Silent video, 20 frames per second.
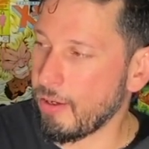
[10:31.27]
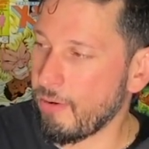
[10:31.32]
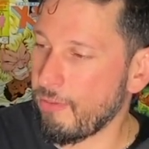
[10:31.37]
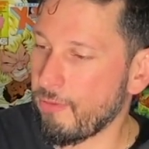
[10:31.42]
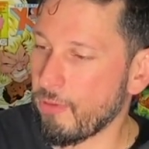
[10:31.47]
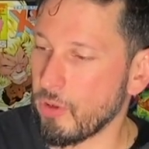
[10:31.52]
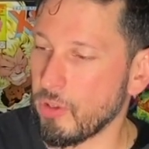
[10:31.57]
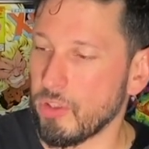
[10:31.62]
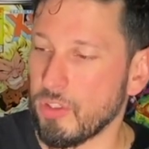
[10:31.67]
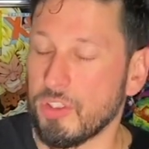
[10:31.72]

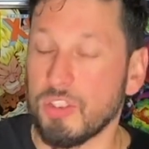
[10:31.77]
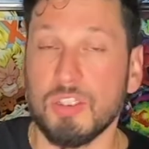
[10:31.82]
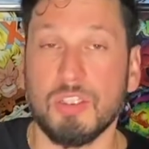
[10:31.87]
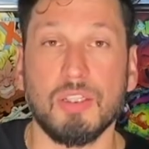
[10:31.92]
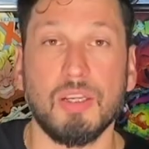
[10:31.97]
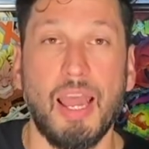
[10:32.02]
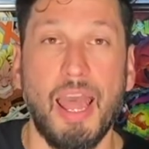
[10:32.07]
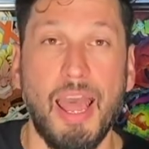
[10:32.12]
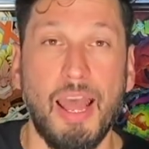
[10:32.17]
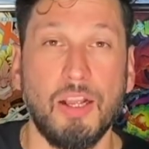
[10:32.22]
First
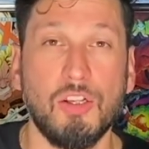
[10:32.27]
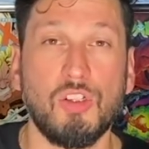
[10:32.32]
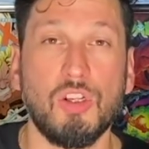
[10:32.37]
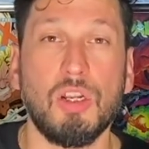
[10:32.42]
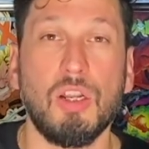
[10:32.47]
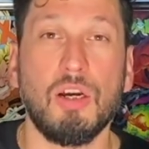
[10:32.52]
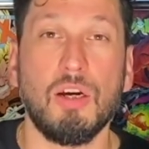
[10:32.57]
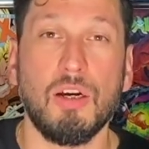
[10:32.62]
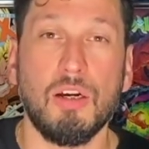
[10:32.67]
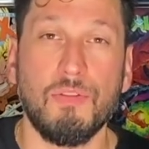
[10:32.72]

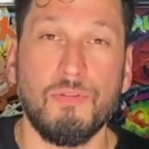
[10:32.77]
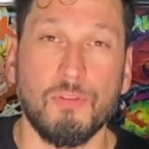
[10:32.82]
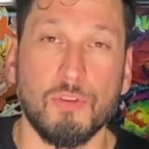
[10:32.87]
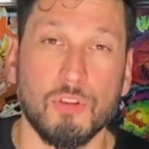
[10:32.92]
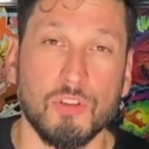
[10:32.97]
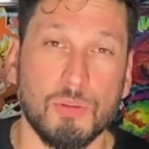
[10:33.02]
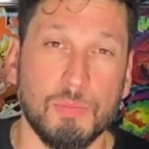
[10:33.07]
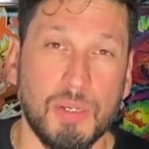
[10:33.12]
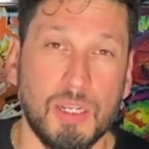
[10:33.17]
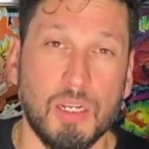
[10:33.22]
Angela,
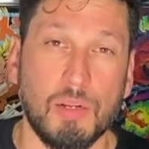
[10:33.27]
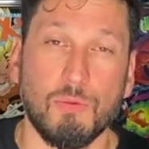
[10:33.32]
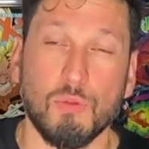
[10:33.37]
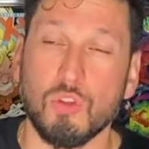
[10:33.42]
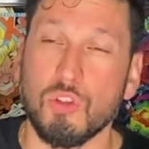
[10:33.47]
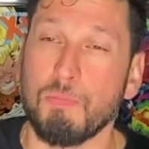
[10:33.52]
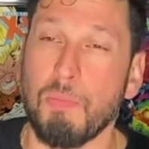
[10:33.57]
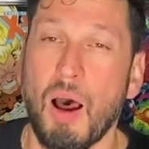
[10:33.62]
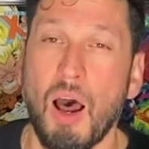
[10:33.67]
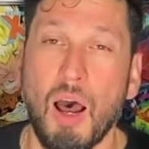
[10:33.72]
first medieval
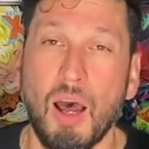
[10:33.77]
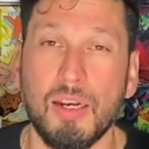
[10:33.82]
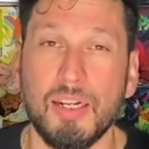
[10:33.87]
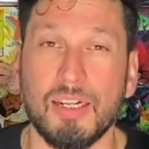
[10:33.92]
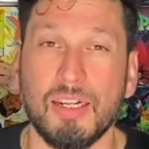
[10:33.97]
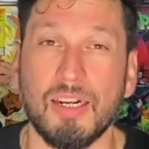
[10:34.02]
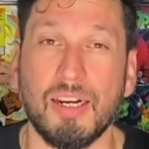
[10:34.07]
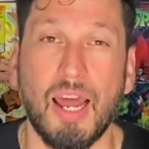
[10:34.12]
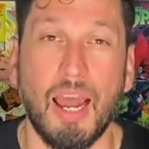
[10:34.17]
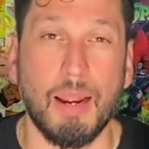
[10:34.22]
Spawn in
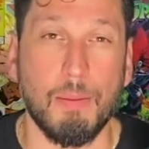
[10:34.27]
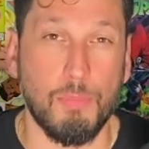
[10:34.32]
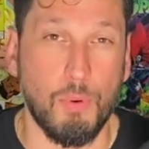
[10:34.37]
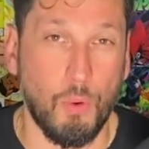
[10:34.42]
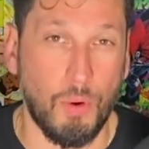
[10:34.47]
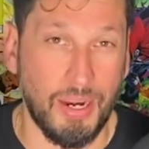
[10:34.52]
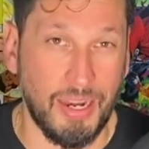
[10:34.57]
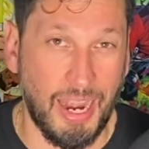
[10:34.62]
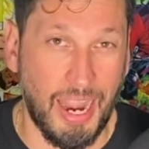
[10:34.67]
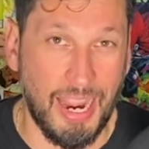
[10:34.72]
a
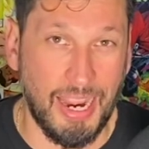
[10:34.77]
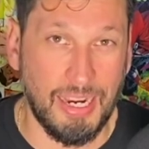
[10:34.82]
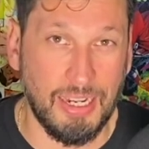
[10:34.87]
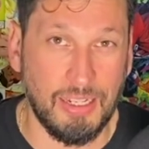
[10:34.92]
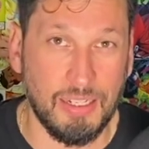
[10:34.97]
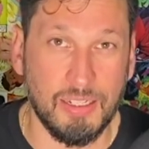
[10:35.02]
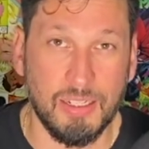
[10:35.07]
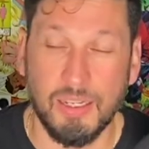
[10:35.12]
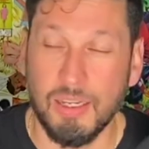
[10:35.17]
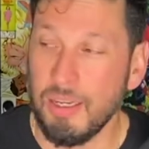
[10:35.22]

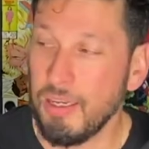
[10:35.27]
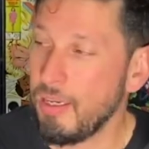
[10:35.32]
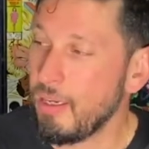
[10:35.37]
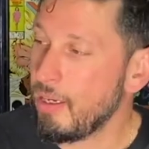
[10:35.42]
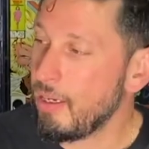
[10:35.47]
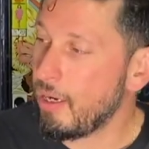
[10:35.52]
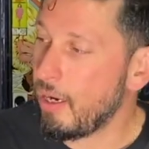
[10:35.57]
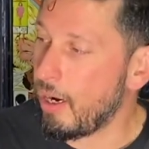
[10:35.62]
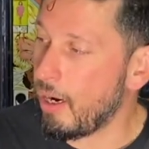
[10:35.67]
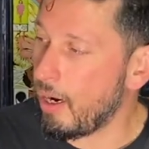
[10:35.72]

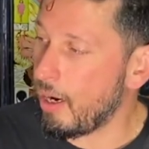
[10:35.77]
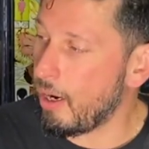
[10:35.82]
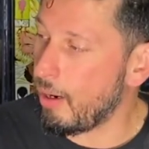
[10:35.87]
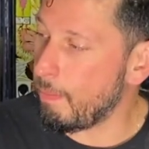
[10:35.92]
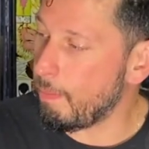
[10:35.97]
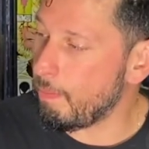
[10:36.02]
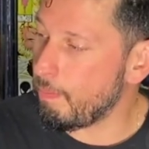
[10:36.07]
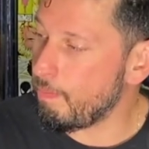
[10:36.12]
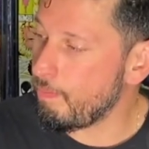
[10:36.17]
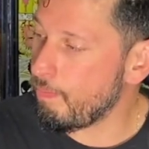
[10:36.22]

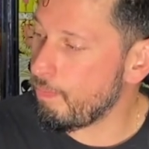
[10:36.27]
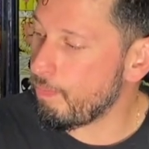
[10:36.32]
9.8.